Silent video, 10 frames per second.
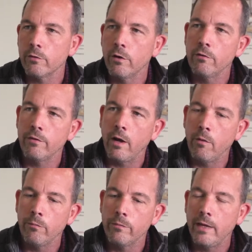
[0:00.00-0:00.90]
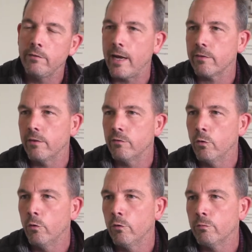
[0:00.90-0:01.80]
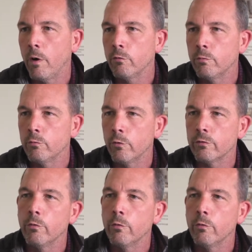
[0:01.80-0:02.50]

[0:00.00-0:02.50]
sort of easy access doors, multiple doors.